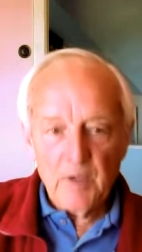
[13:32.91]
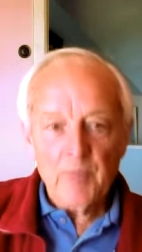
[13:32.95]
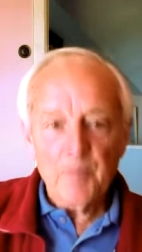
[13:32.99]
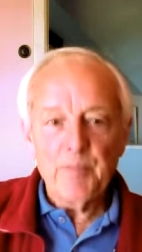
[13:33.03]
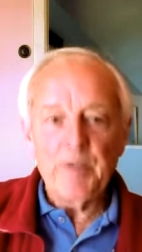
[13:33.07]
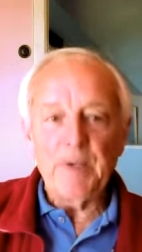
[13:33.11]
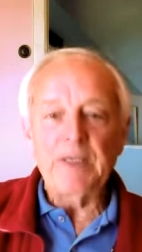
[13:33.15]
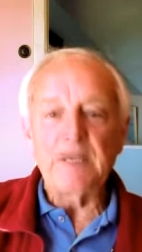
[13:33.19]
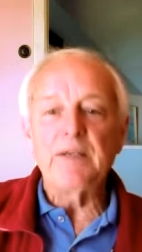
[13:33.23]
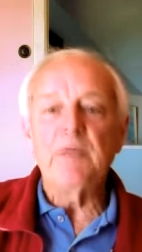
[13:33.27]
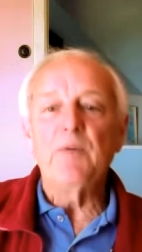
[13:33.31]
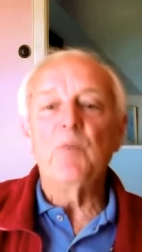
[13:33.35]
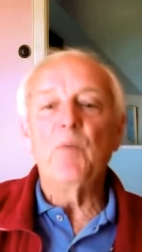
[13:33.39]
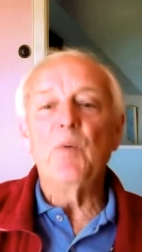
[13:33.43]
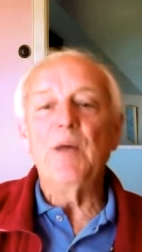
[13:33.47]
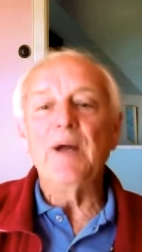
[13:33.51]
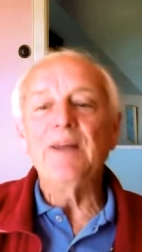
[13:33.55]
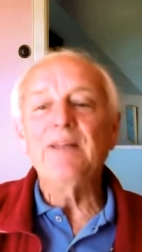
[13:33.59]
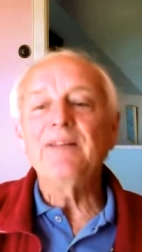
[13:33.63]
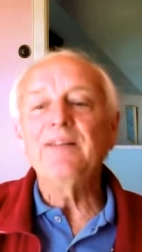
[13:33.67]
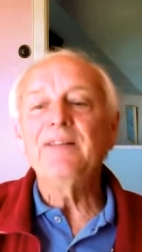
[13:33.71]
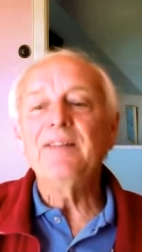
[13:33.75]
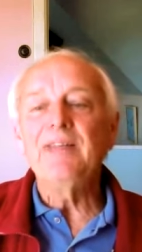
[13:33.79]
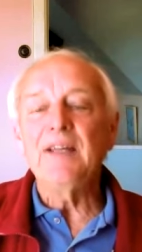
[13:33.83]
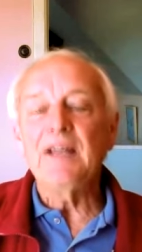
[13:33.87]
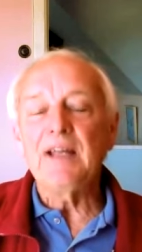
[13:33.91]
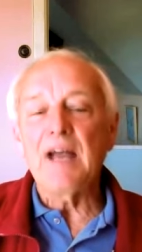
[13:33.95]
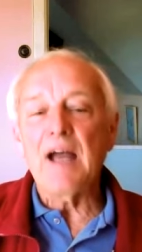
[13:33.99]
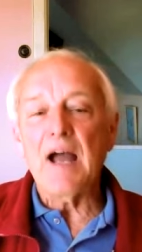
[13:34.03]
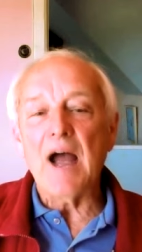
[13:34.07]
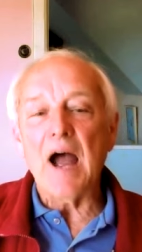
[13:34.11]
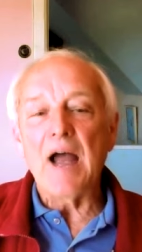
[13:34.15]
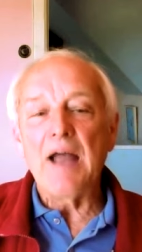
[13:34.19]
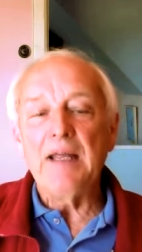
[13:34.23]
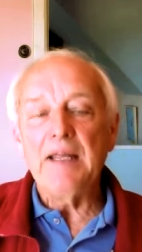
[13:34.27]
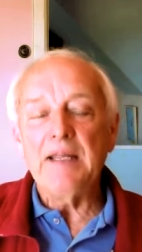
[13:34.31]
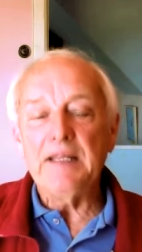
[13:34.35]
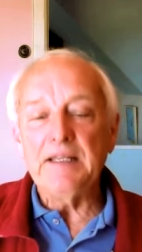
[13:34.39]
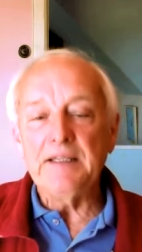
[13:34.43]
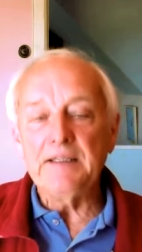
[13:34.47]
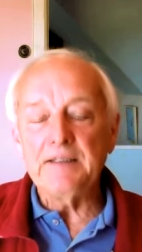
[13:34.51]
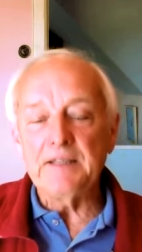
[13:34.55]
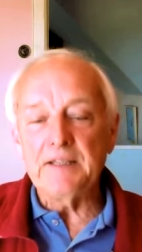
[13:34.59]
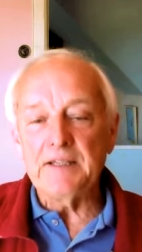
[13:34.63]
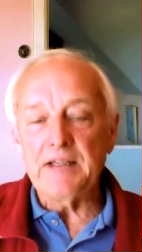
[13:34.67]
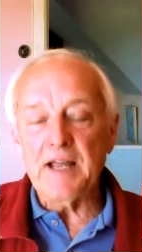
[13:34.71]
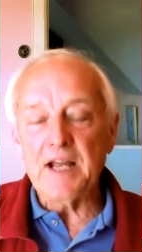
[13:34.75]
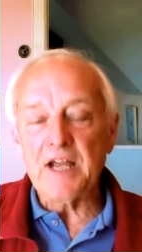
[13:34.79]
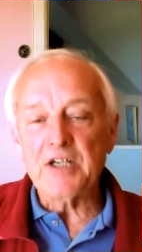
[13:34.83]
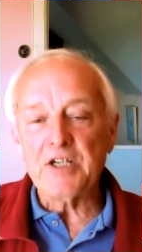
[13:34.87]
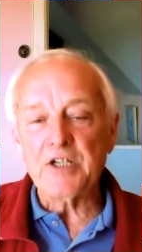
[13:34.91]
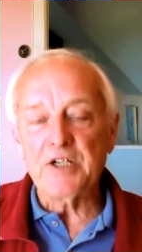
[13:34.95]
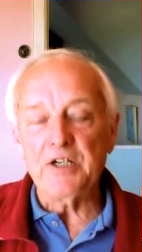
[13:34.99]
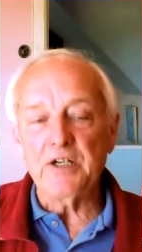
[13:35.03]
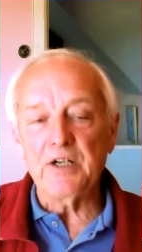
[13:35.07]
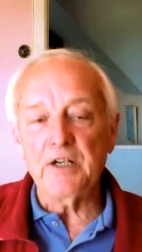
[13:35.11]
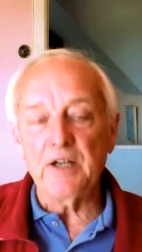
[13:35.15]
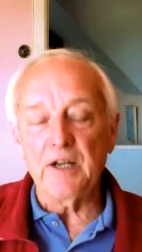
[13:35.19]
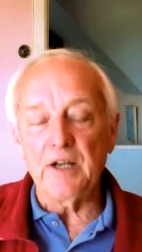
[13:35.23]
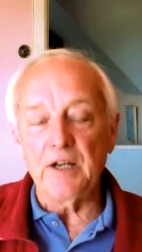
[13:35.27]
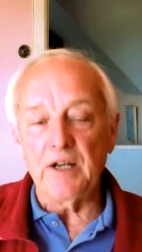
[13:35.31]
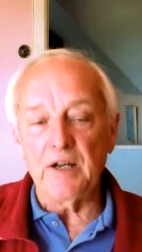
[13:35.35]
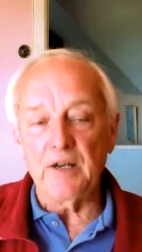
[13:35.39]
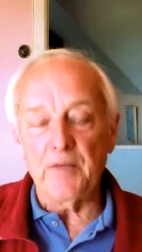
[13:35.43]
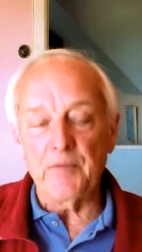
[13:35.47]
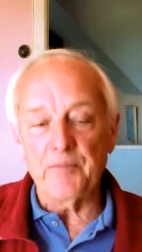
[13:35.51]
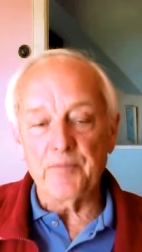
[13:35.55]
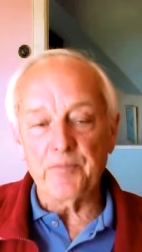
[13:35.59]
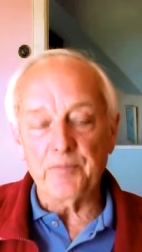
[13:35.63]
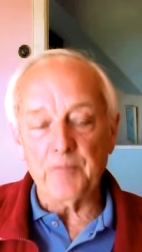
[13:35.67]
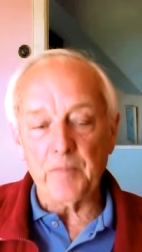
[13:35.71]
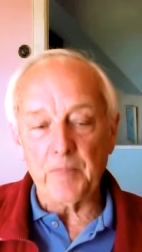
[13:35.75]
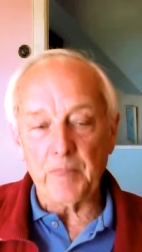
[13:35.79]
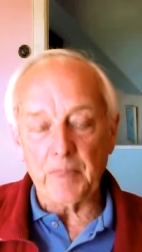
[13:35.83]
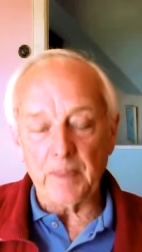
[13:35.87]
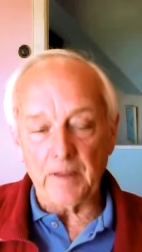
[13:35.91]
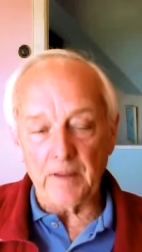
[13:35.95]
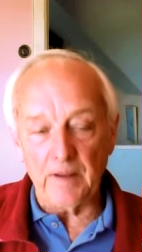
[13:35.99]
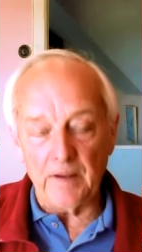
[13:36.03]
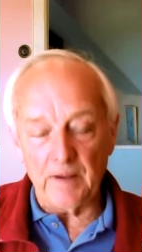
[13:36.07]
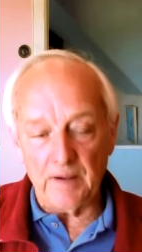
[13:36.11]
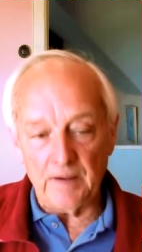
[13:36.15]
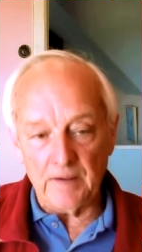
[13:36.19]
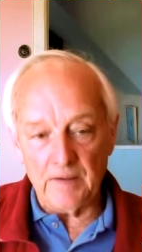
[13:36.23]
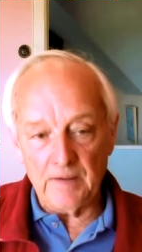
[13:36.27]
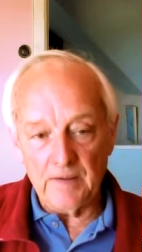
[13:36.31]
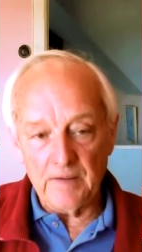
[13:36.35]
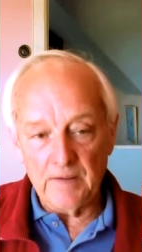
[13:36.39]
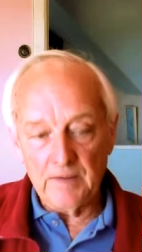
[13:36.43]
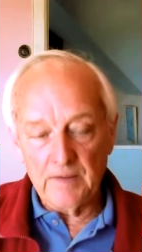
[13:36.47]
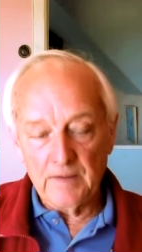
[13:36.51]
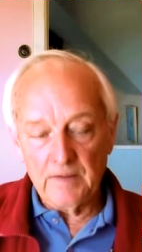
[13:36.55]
No. But when the International um, uh,